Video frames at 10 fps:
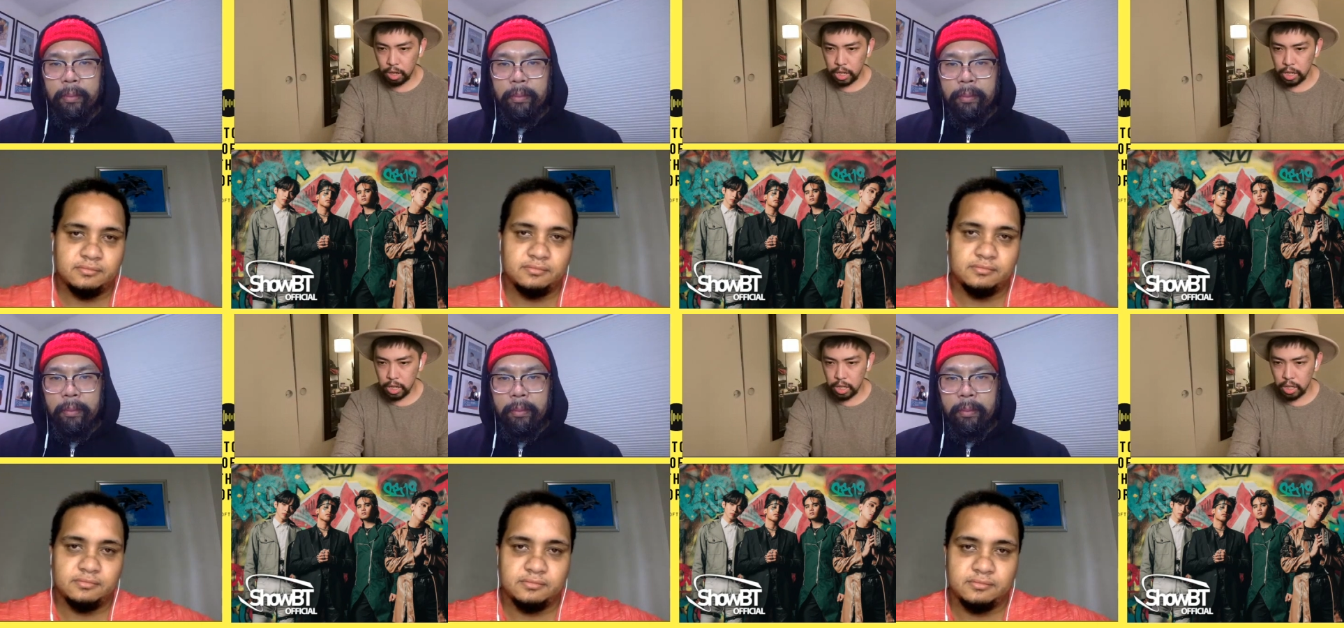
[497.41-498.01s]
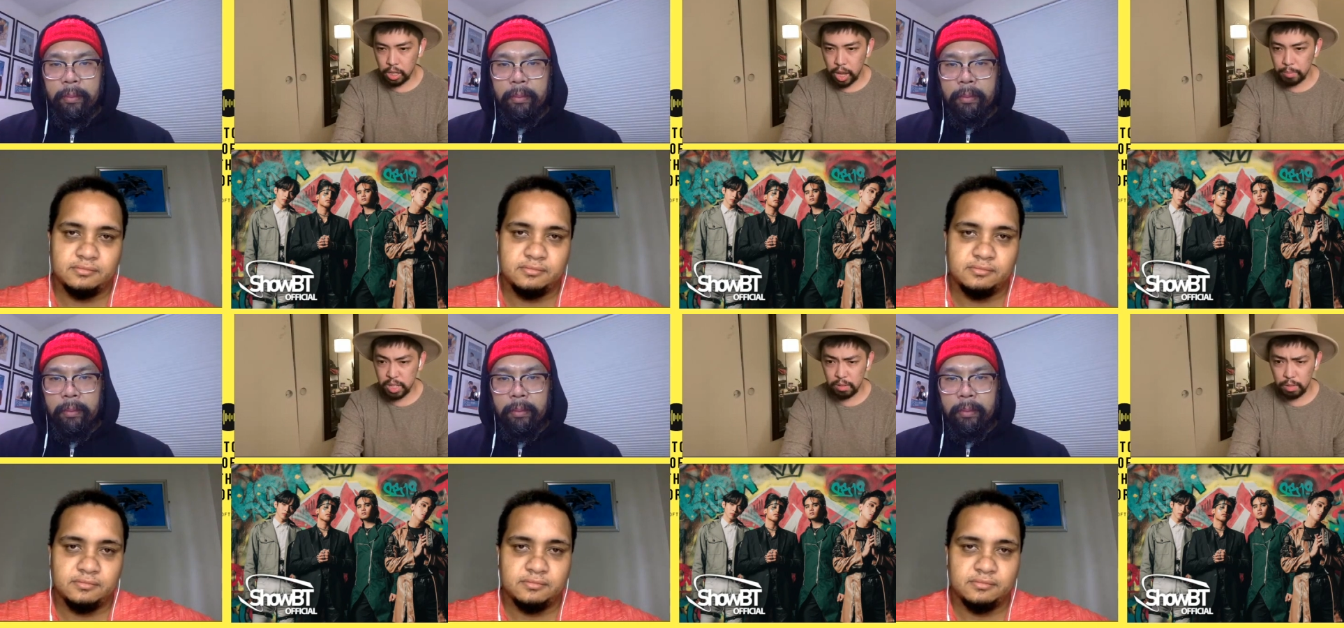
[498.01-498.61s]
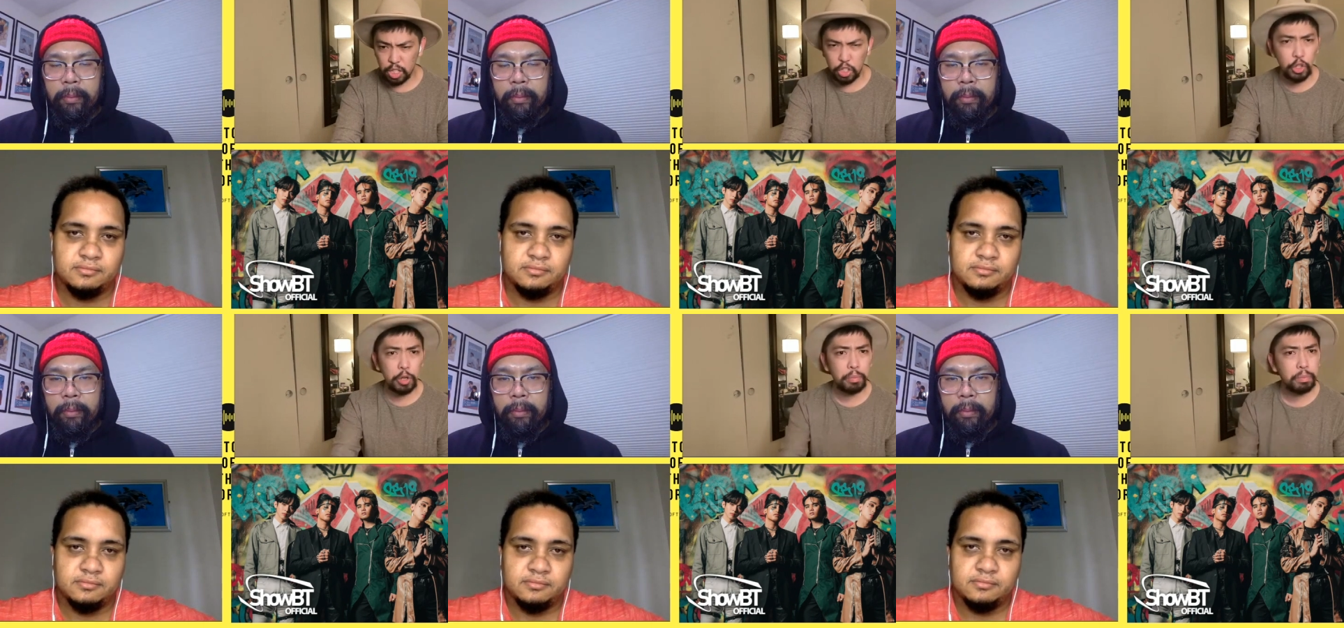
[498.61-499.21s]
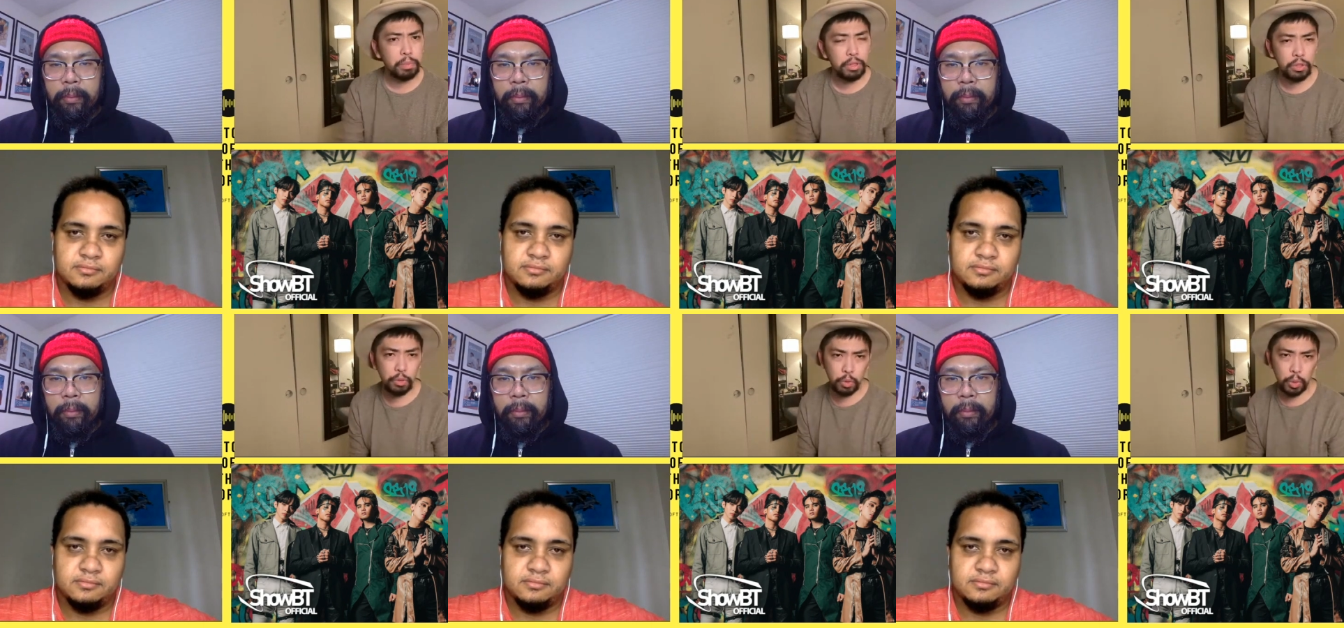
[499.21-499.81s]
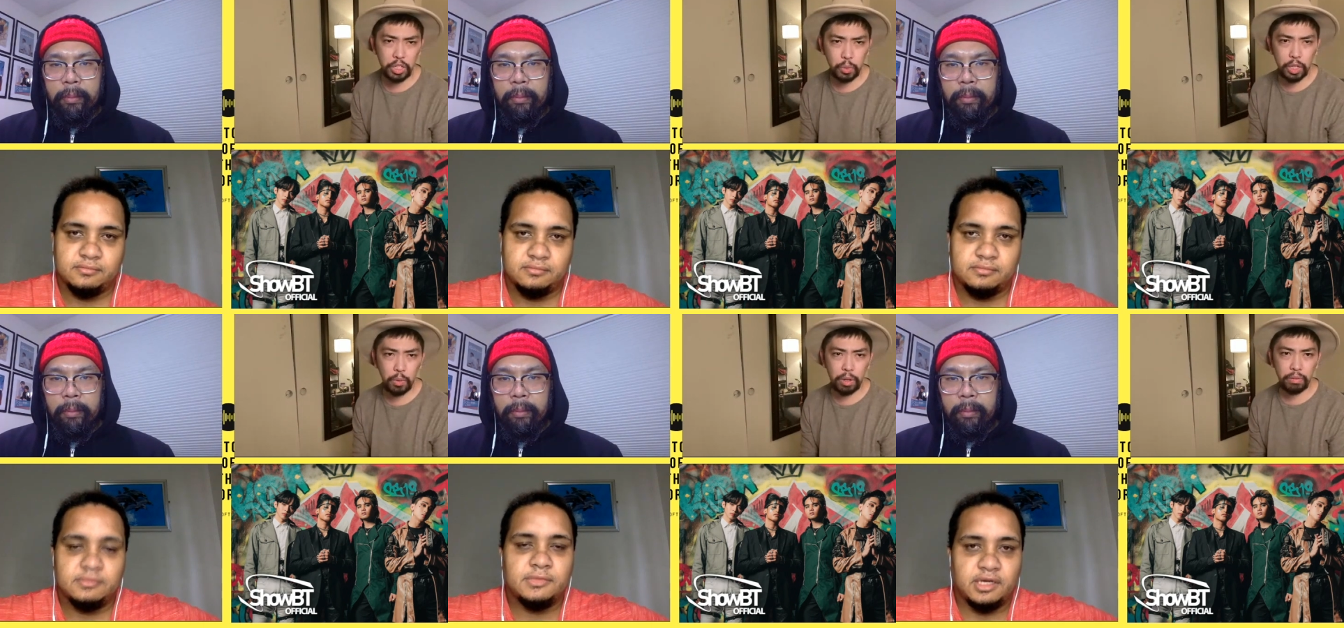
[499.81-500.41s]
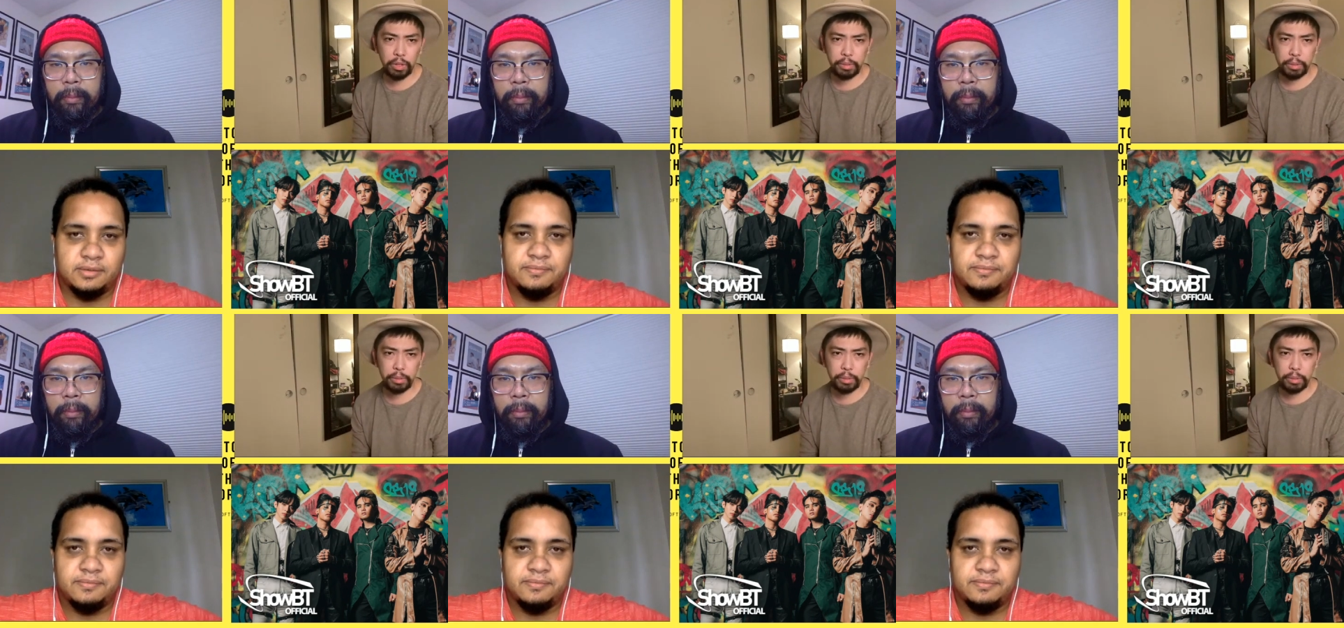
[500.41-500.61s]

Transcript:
Speaker 1: on MTV Europe 2021 yeah.